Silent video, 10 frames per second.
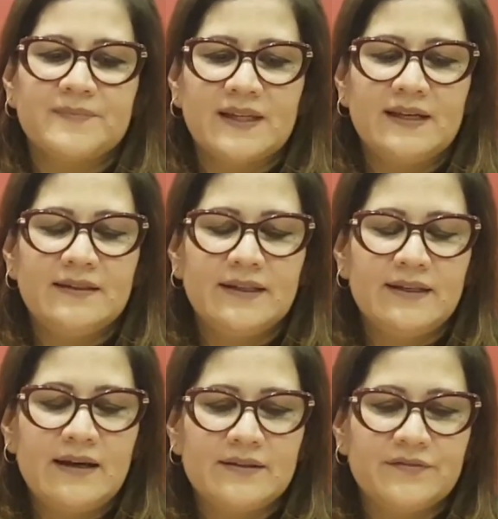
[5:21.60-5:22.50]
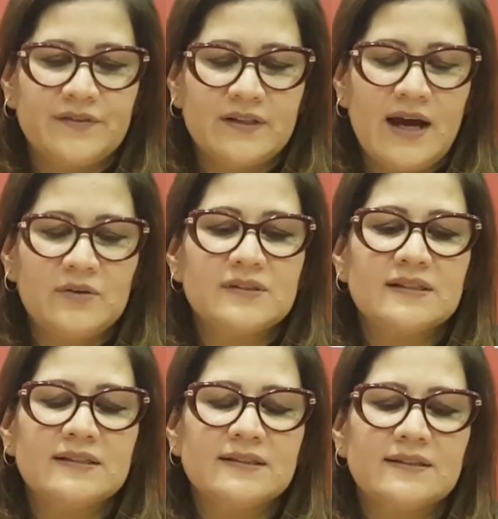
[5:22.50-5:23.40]
in different
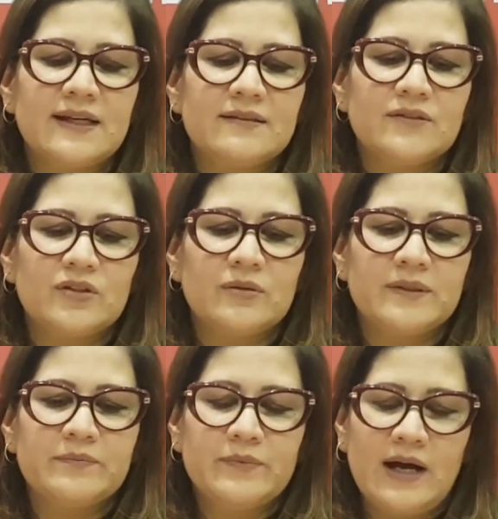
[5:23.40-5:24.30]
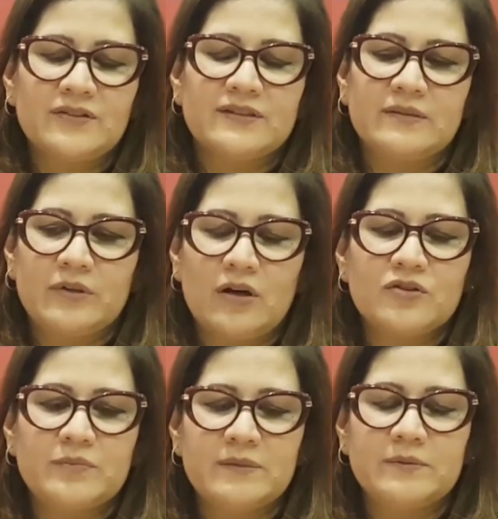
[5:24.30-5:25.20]
houses, and in houses that belong
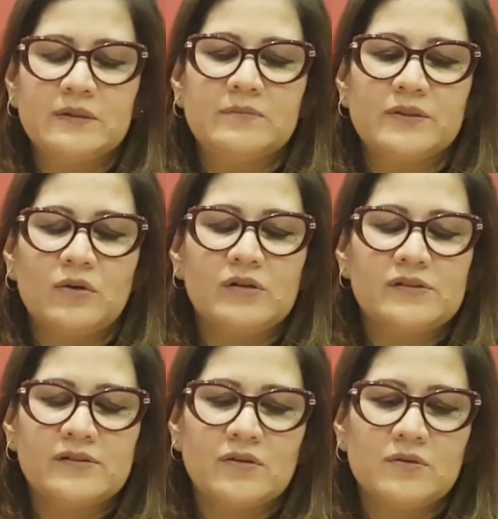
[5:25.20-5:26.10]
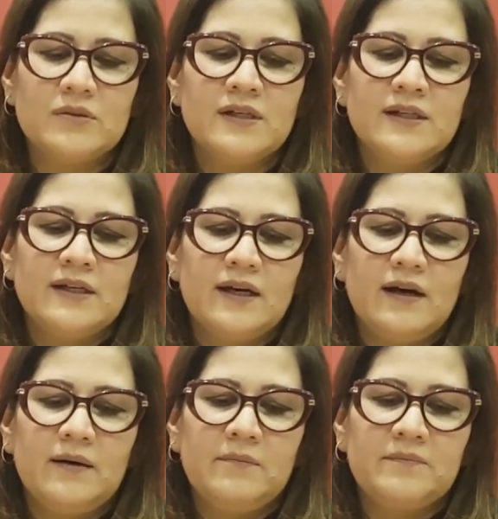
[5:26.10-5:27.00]
to people, but also
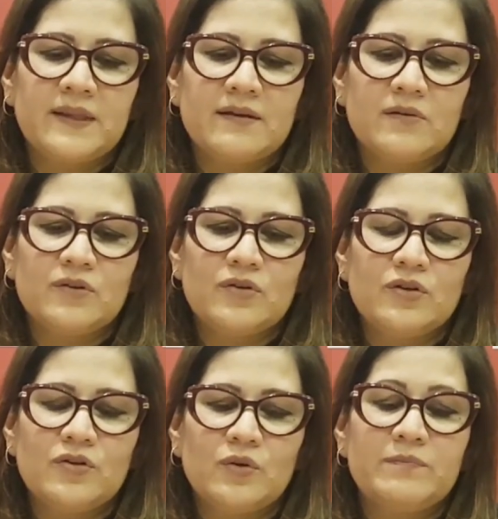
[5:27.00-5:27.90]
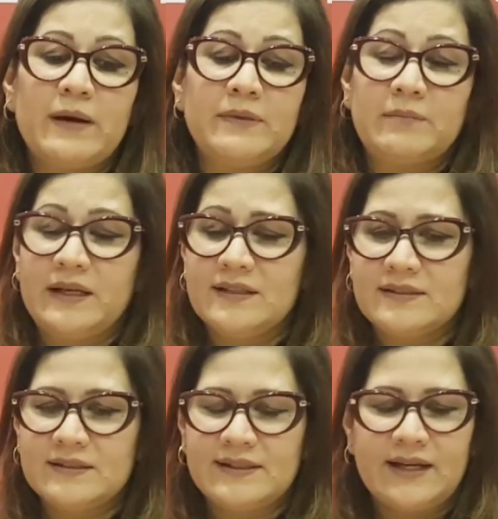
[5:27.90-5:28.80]
in public
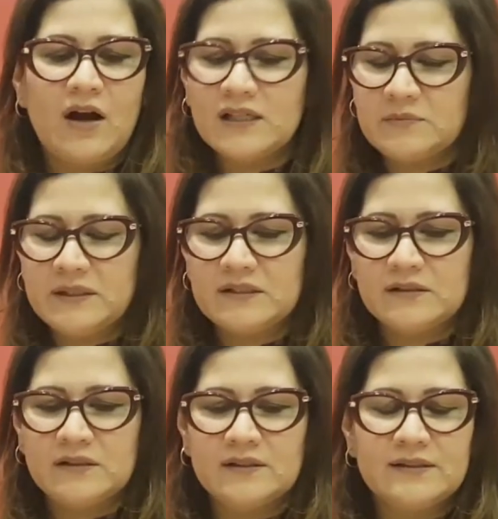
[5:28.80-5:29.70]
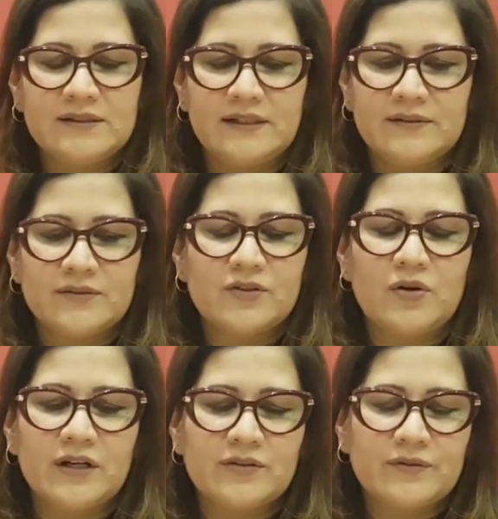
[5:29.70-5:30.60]
places like hospitals and so
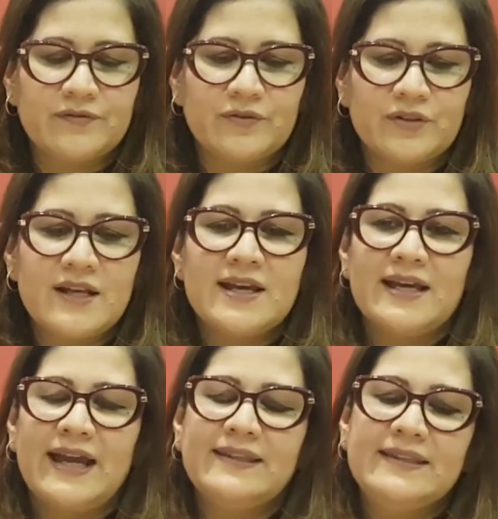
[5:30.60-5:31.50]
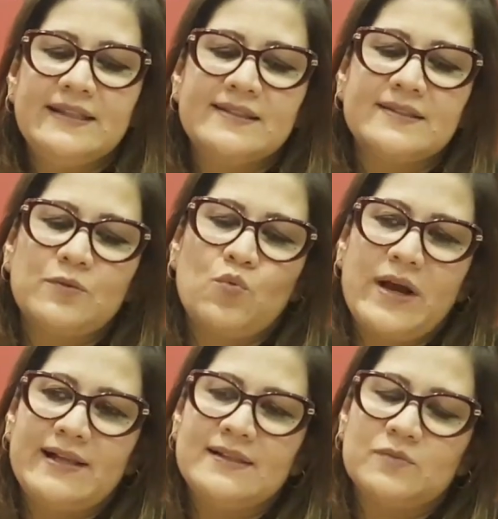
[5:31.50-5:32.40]
on and so forth. And these
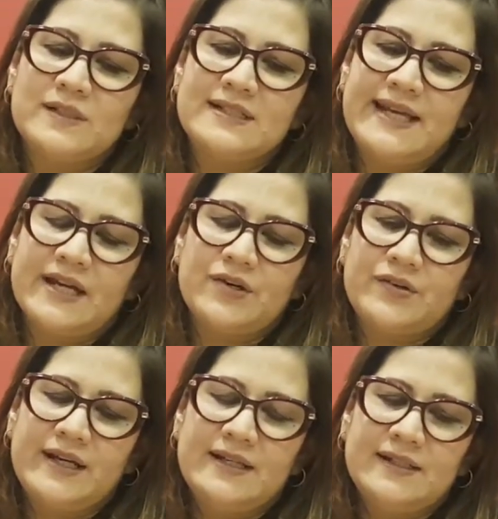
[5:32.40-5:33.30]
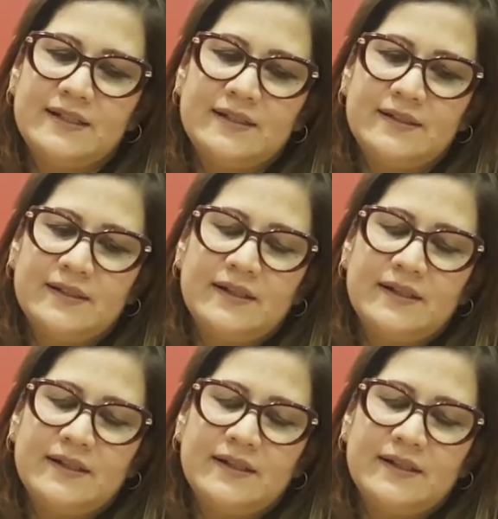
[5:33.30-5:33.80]
wells were decorated